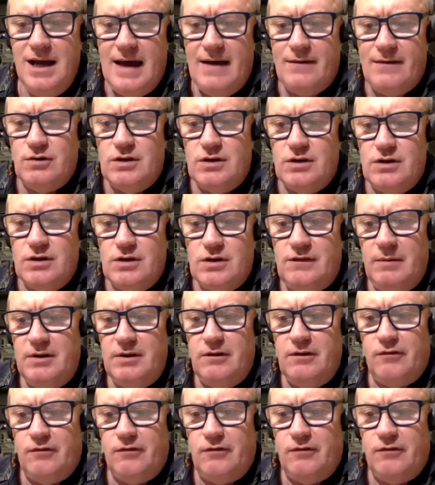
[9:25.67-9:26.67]
after his
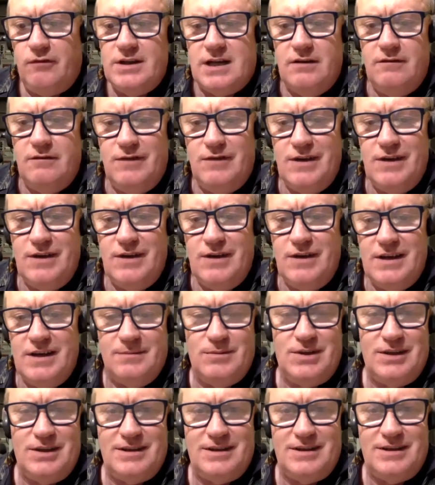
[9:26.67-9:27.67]
family and friends
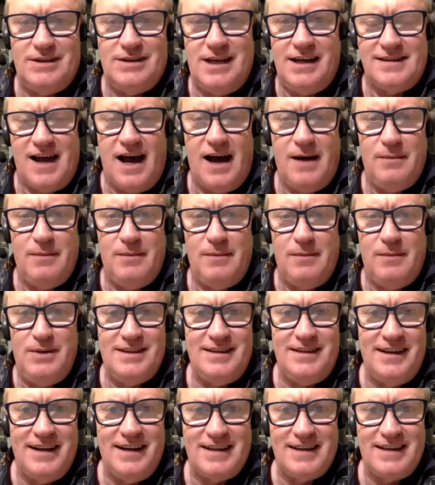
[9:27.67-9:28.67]
convinced him to take his
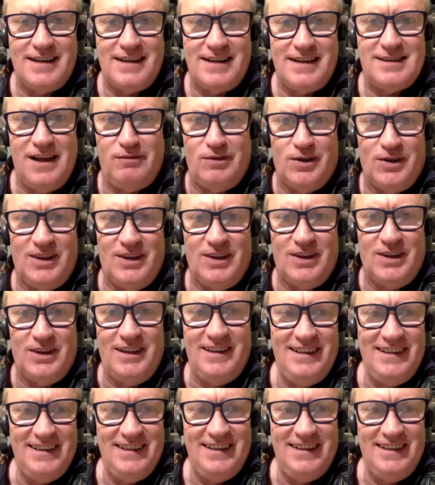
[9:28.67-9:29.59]
hobby to the next level.